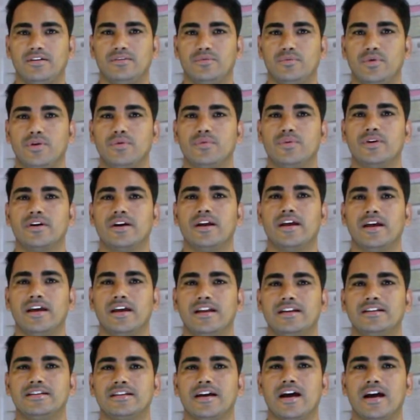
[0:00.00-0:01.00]
We were
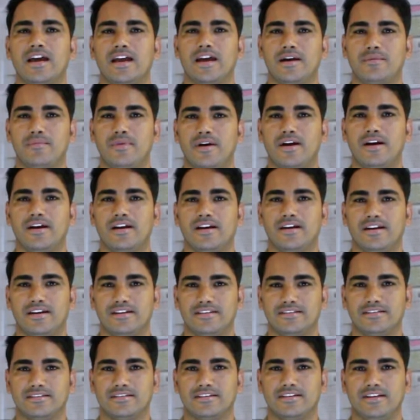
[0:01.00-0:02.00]

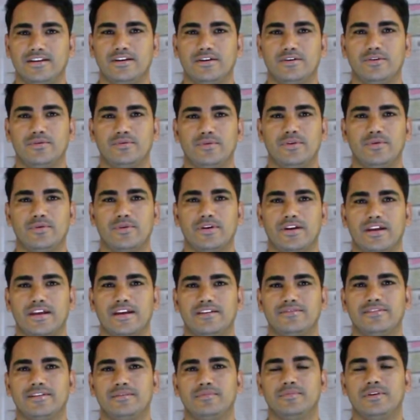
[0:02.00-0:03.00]
anti-American, you know, we were
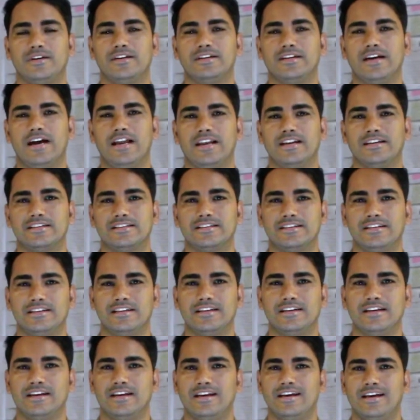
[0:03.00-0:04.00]
given
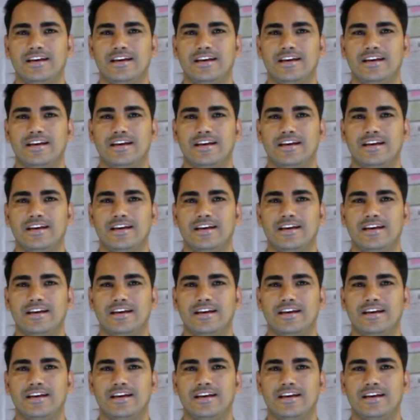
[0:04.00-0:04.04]
mentality